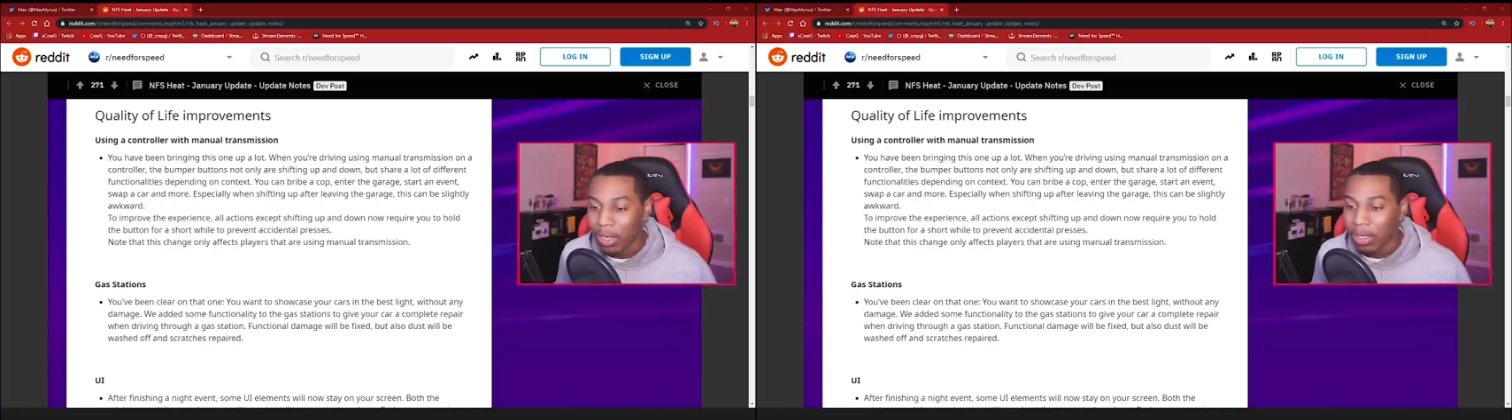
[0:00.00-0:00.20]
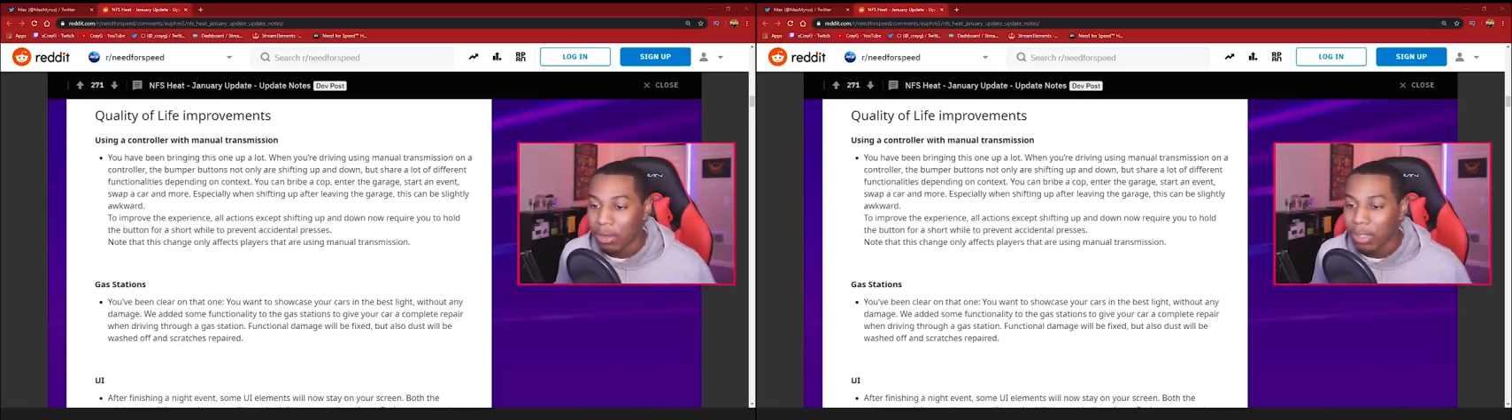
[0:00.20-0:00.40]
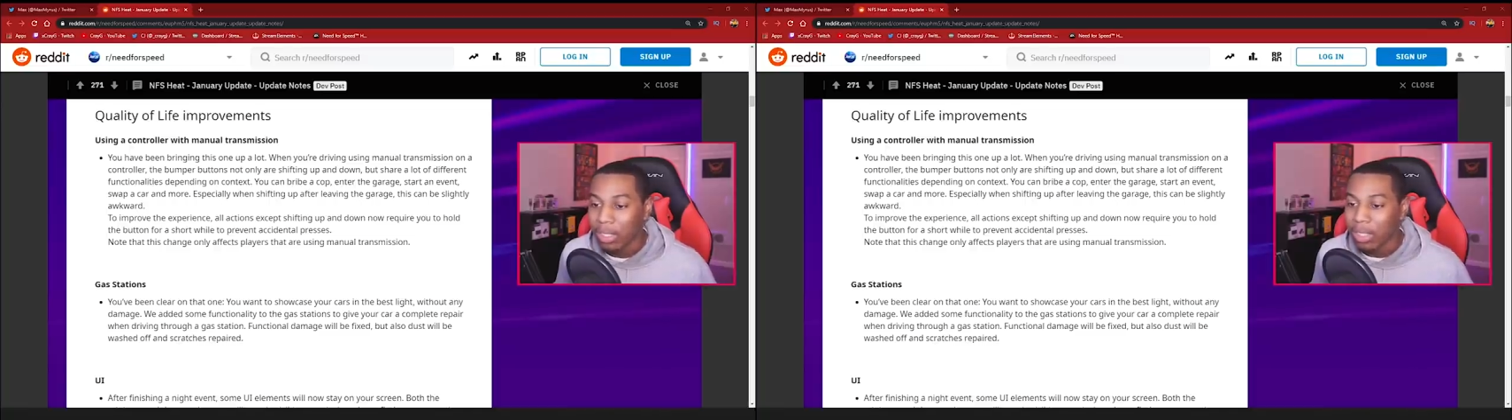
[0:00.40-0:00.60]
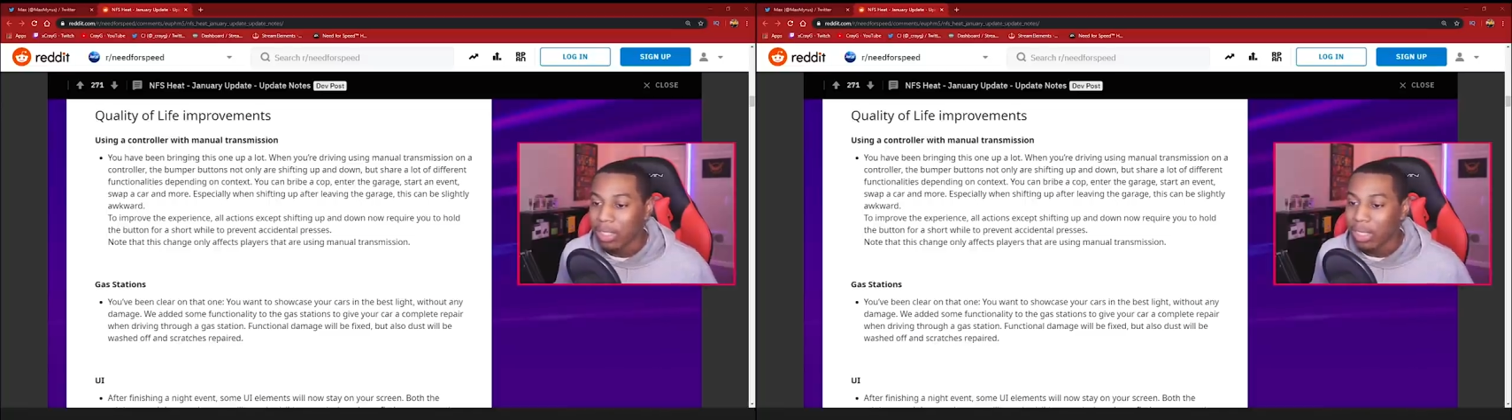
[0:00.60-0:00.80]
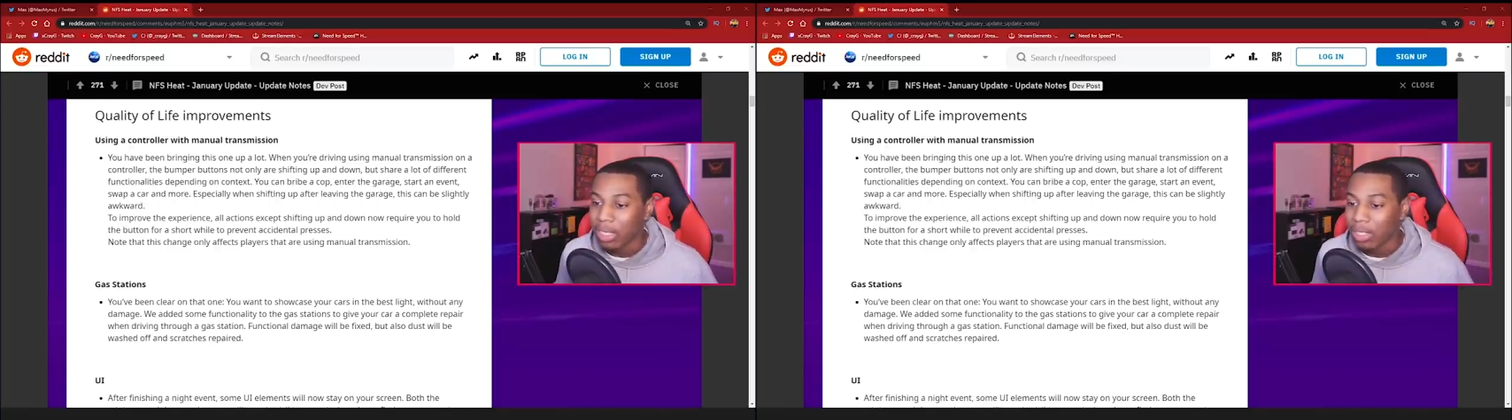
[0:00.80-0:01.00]
Note that
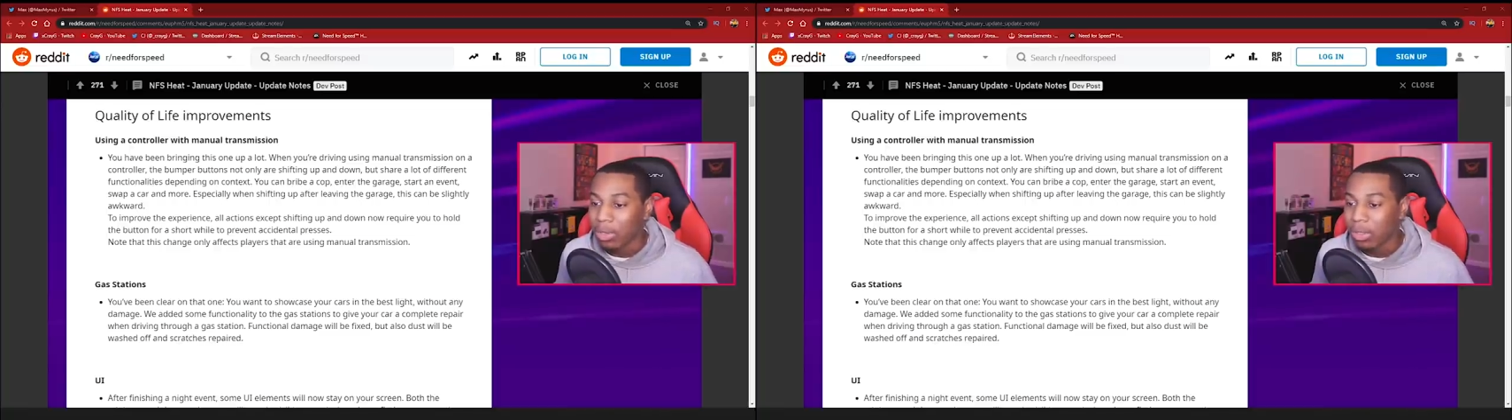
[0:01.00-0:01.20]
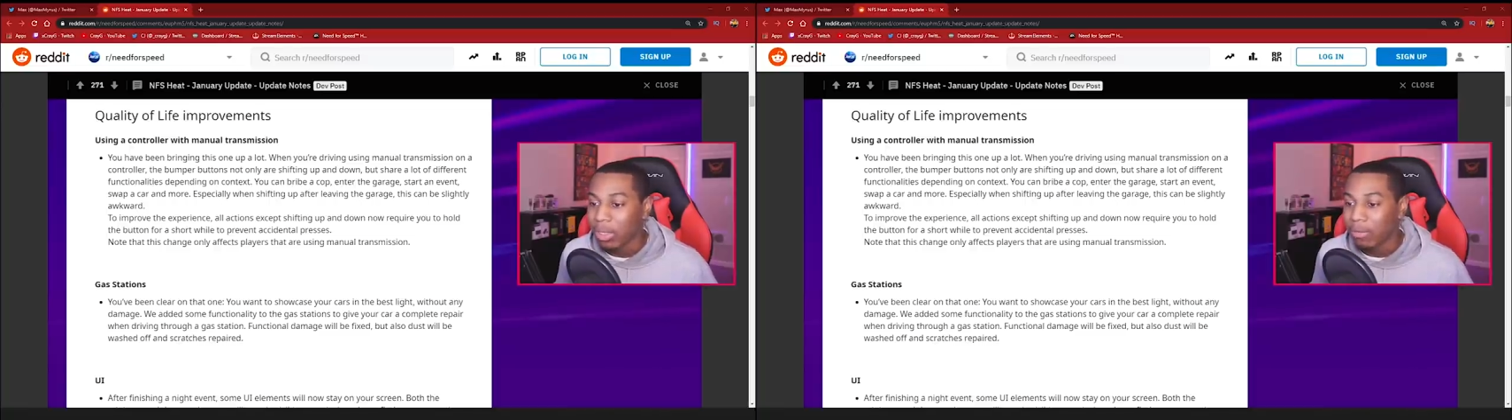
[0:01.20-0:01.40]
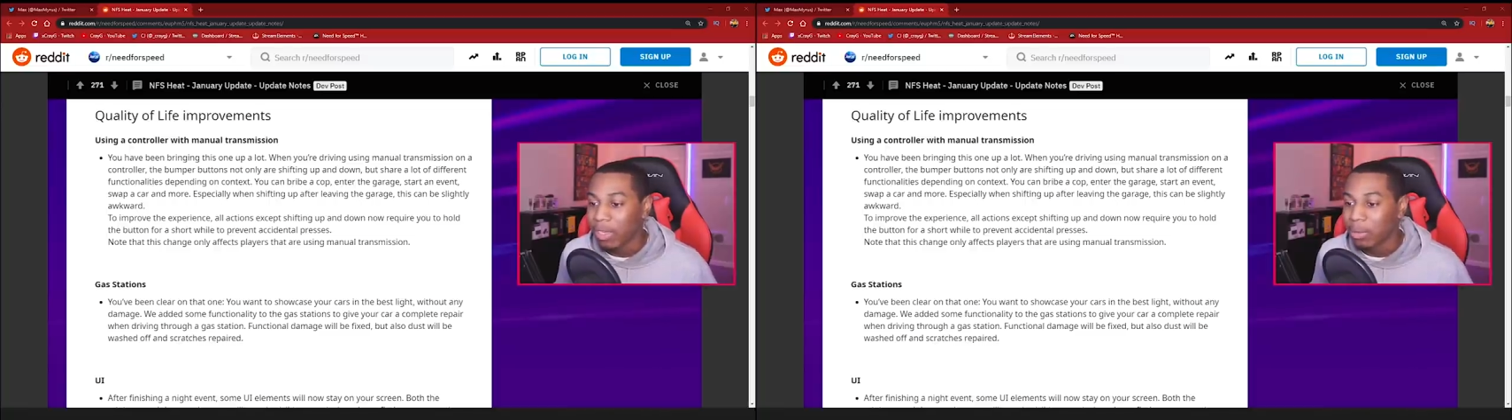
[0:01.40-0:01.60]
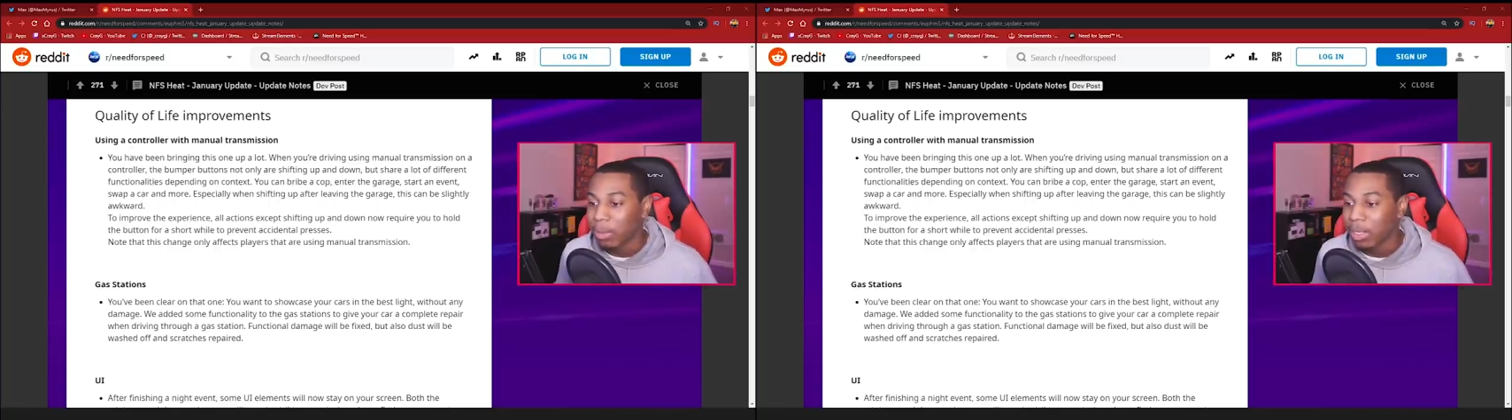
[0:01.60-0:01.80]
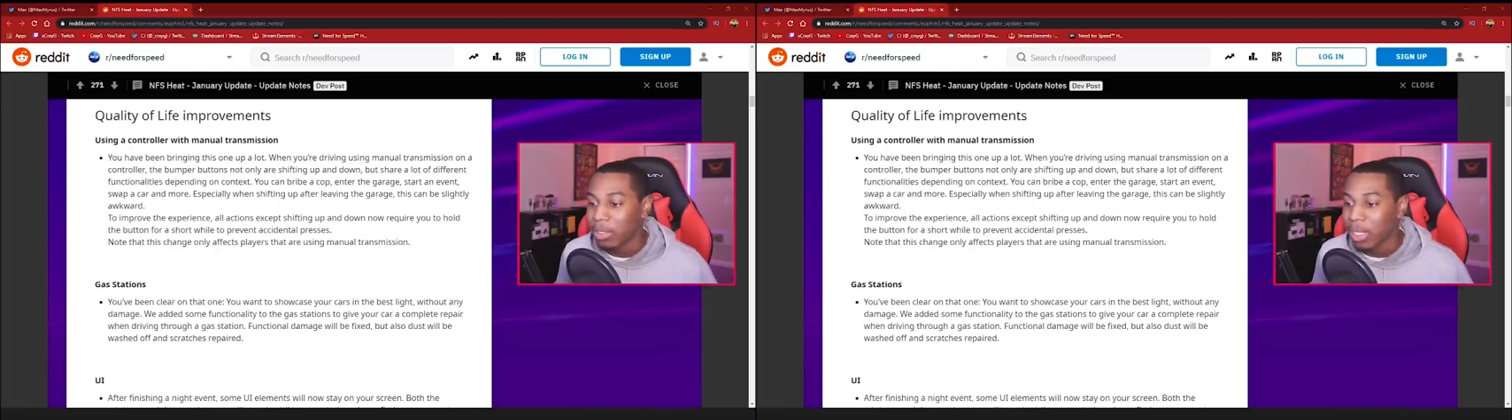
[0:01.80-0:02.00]
this change only affects players